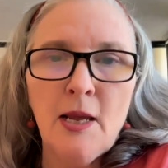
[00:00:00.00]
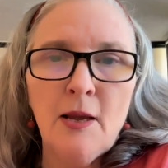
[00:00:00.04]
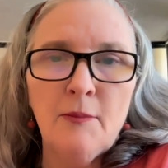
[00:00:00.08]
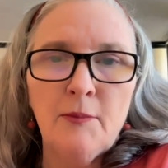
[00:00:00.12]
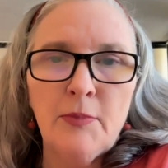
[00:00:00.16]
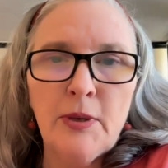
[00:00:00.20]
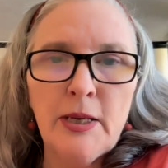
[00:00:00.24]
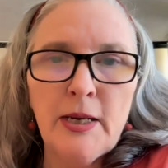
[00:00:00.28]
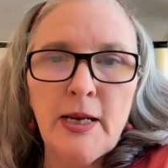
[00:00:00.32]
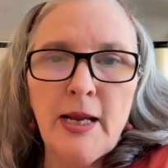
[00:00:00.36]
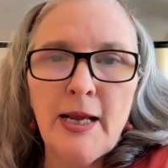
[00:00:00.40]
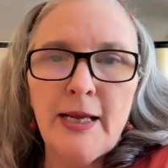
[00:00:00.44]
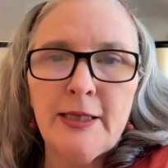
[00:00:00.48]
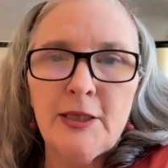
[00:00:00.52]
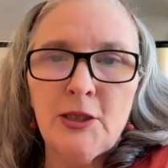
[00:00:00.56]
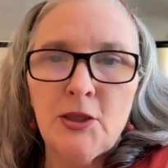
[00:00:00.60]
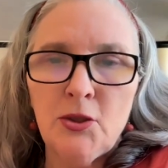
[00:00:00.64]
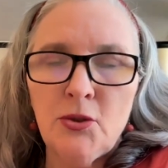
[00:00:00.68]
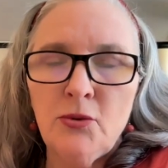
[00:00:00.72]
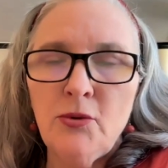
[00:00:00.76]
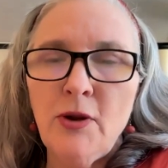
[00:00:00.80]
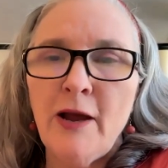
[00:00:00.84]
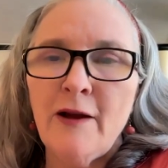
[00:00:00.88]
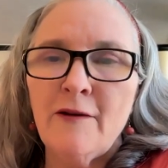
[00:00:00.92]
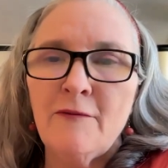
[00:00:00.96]
but I
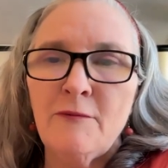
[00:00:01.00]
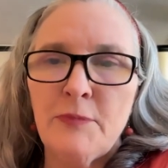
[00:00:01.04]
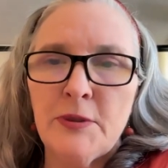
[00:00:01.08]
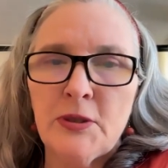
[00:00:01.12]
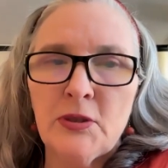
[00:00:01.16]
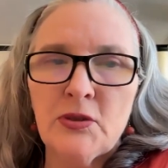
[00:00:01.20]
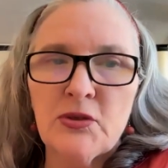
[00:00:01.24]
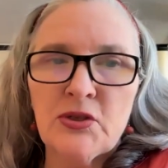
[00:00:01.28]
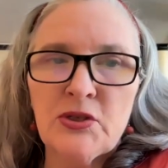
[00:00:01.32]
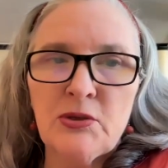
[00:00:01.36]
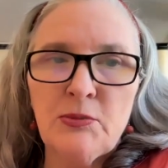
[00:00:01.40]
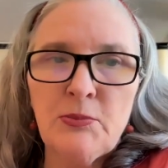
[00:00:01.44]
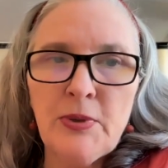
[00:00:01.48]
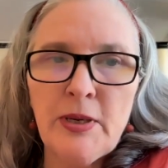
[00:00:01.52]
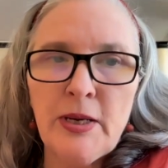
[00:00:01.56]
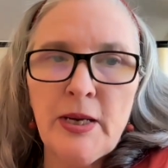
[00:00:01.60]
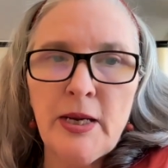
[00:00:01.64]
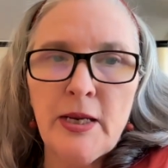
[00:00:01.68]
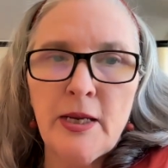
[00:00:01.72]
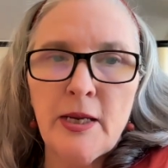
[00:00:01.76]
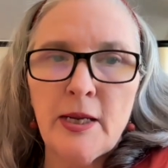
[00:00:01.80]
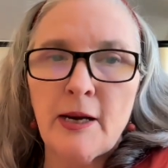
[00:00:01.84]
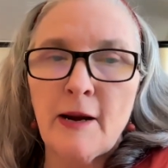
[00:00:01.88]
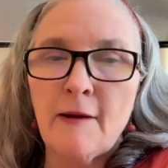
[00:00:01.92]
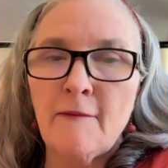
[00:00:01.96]
do have bills to
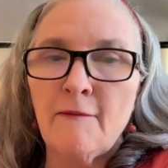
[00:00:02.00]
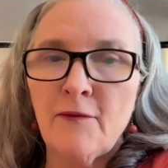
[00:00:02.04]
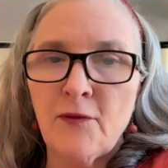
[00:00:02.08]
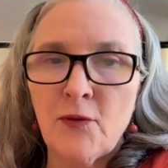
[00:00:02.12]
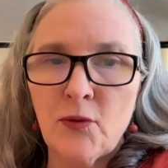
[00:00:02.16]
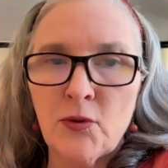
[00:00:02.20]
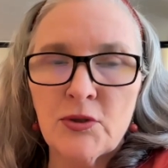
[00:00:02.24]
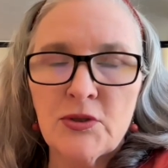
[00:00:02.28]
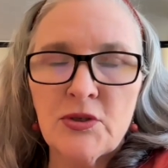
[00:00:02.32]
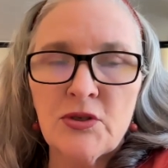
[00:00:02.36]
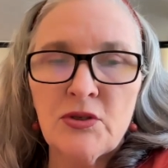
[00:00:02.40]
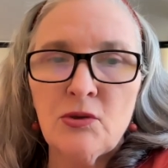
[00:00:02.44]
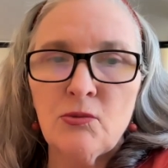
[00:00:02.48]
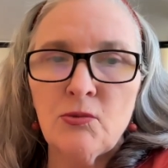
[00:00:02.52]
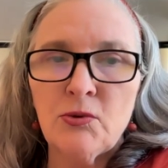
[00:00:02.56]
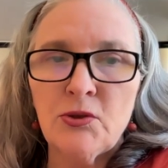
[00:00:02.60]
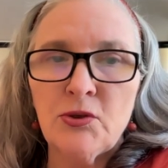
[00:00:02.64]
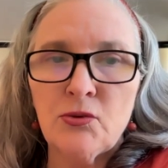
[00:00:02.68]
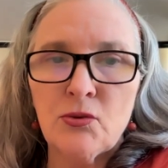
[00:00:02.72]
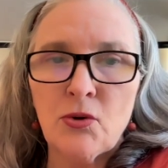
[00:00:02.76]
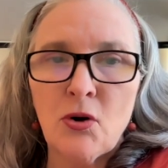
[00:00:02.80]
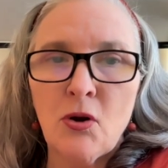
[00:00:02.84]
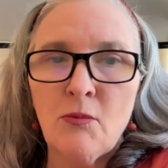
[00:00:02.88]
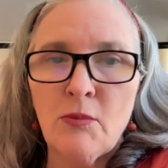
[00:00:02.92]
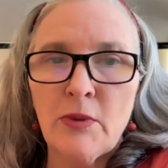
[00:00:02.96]
pay and I'm forced to
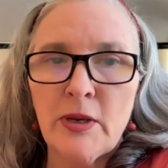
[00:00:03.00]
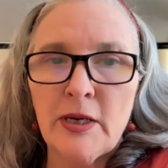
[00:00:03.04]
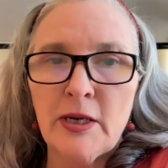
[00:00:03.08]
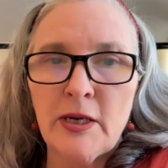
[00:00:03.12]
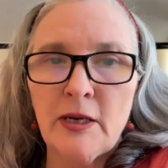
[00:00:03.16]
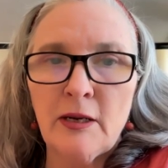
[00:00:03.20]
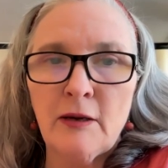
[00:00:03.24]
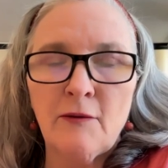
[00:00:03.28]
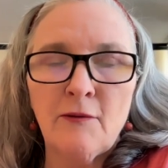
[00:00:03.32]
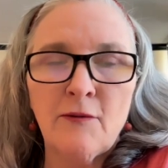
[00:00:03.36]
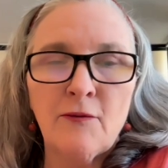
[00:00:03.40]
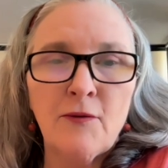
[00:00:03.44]
withdraw money